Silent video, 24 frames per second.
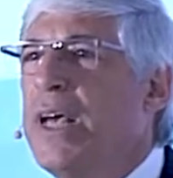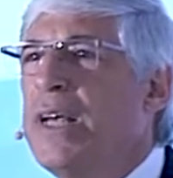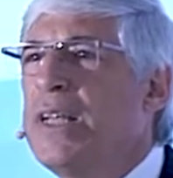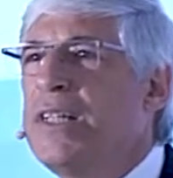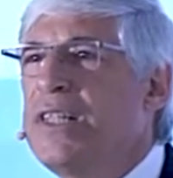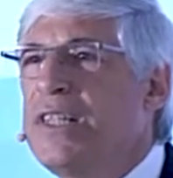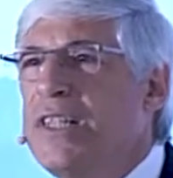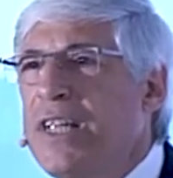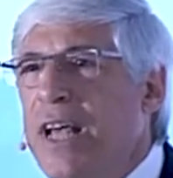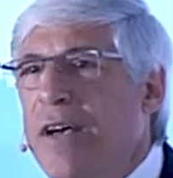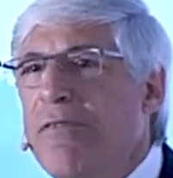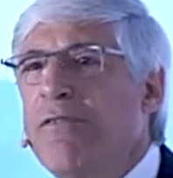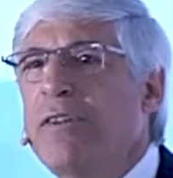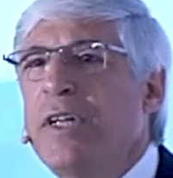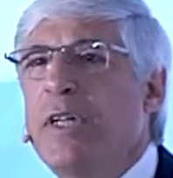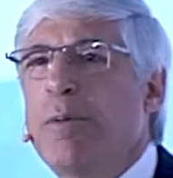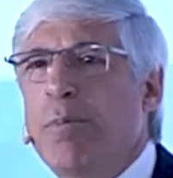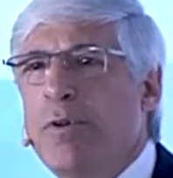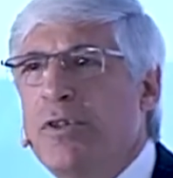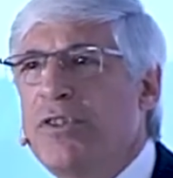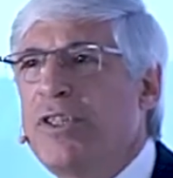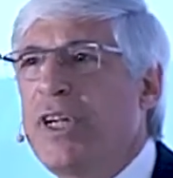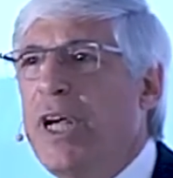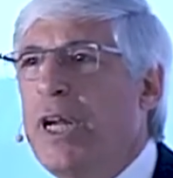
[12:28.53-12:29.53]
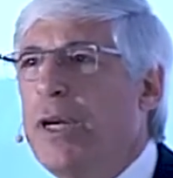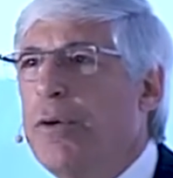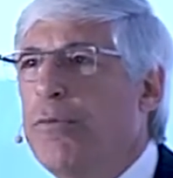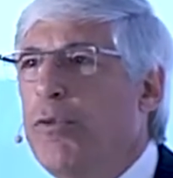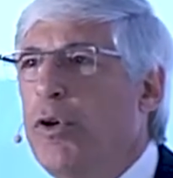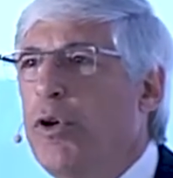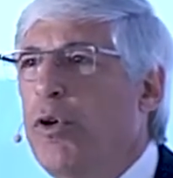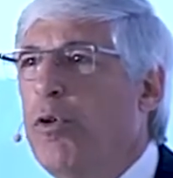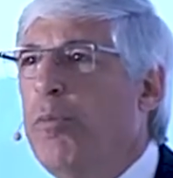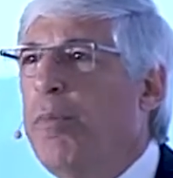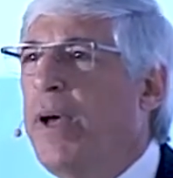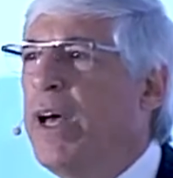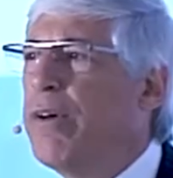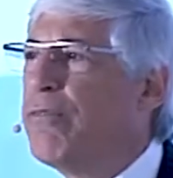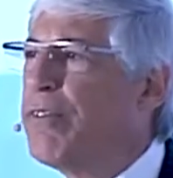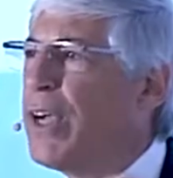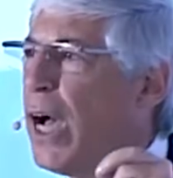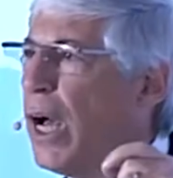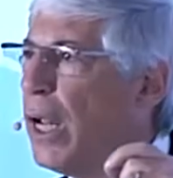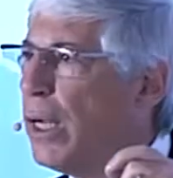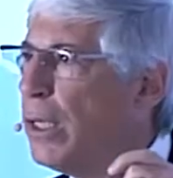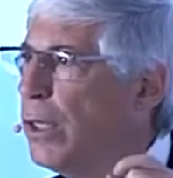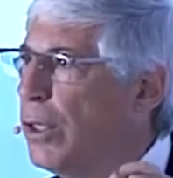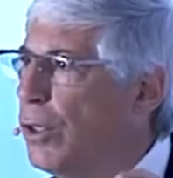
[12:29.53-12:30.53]
70% of whom have
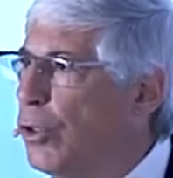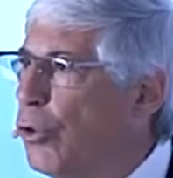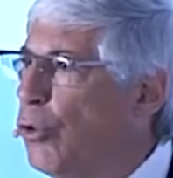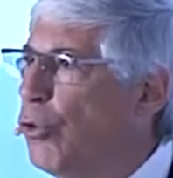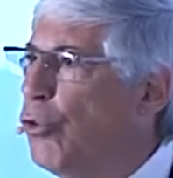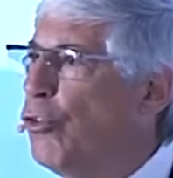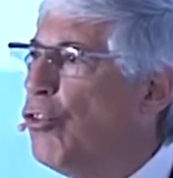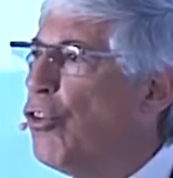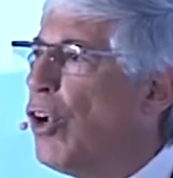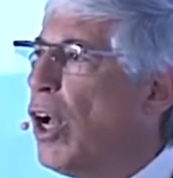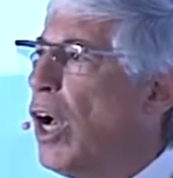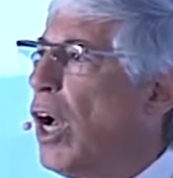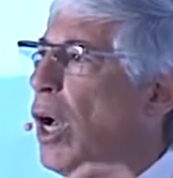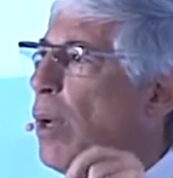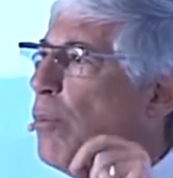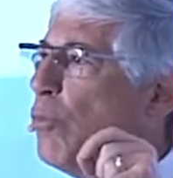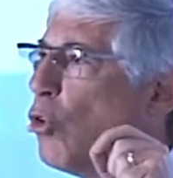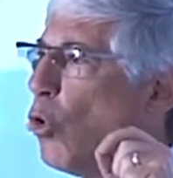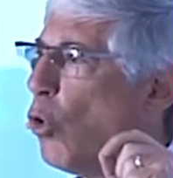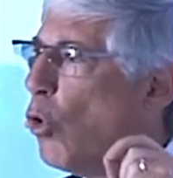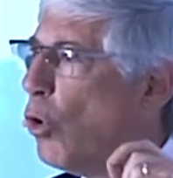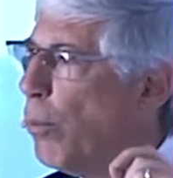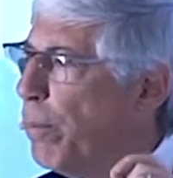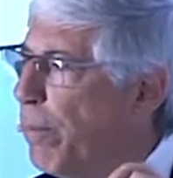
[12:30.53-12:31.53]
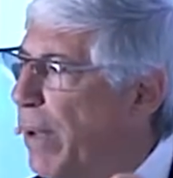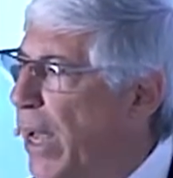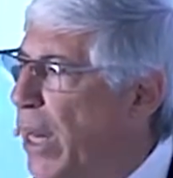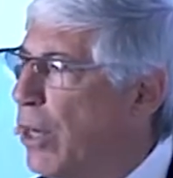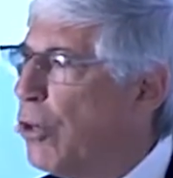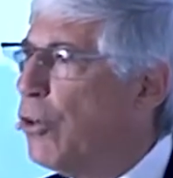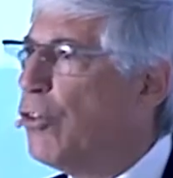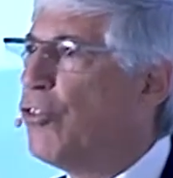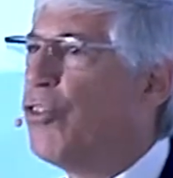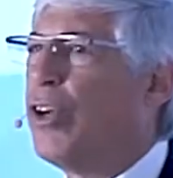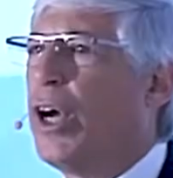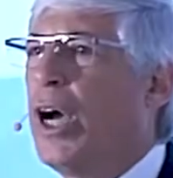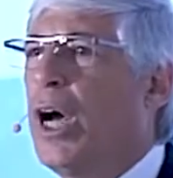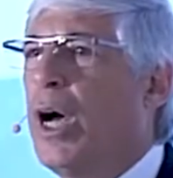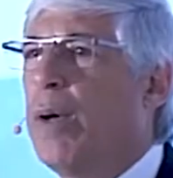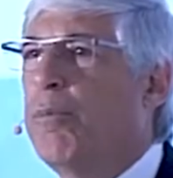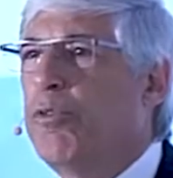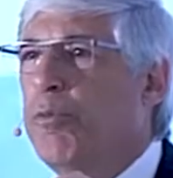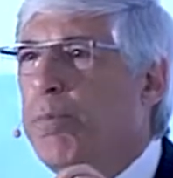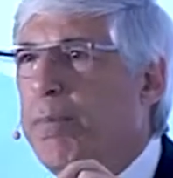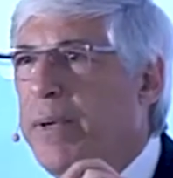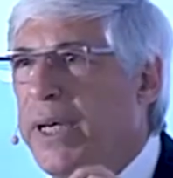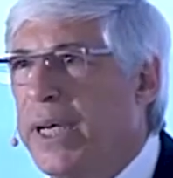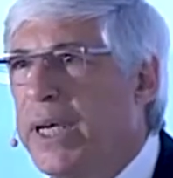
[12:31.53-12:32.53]
gotten new jobs or better
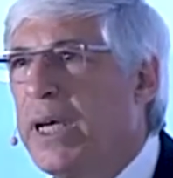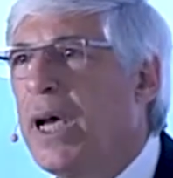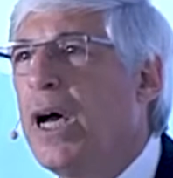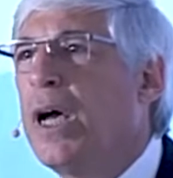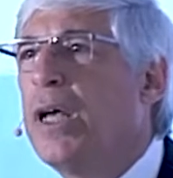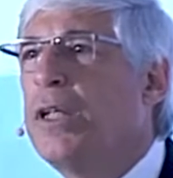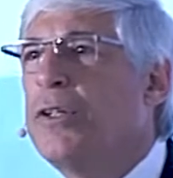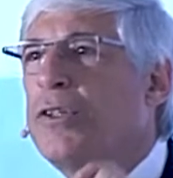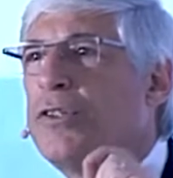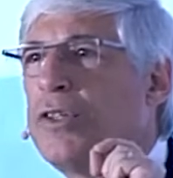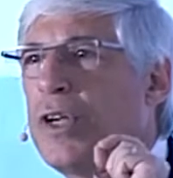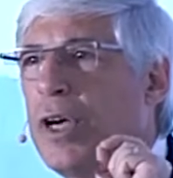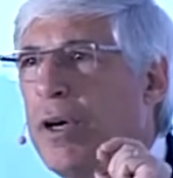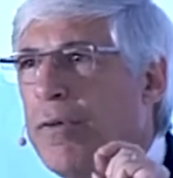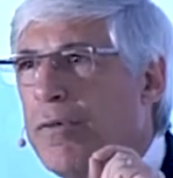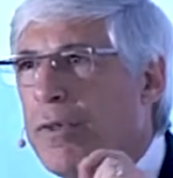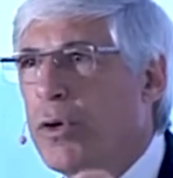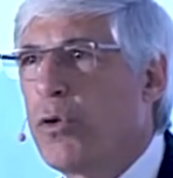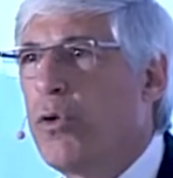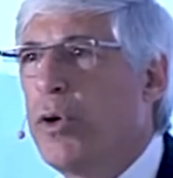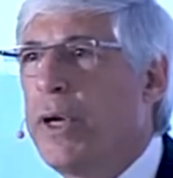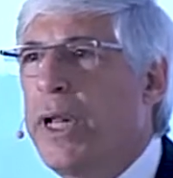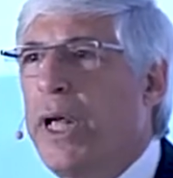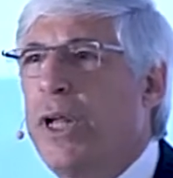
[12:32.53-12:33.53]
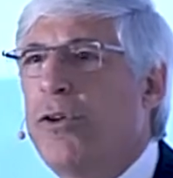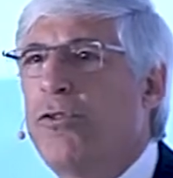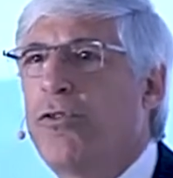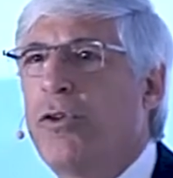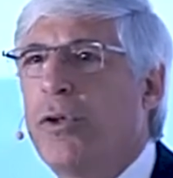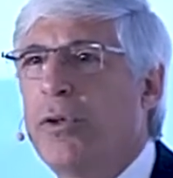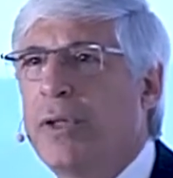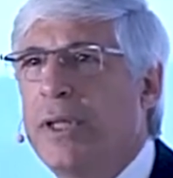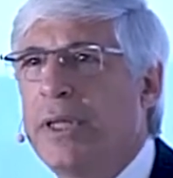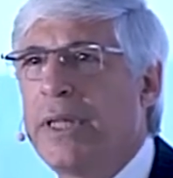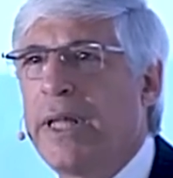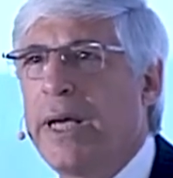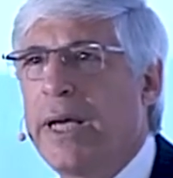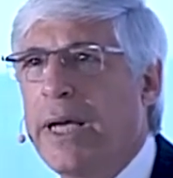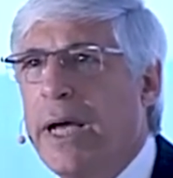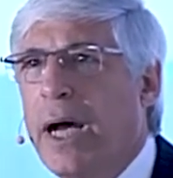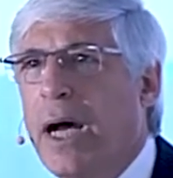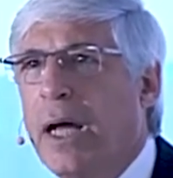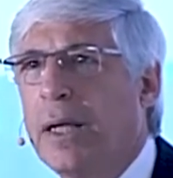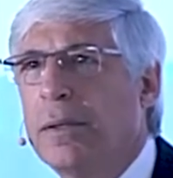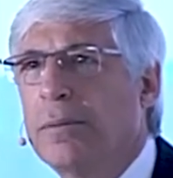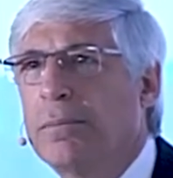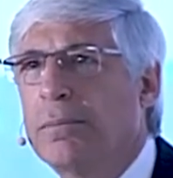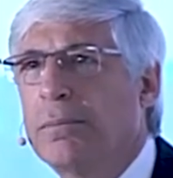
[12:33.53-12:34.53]
jobs because of the credential that they
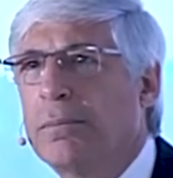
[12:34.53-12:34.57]
got.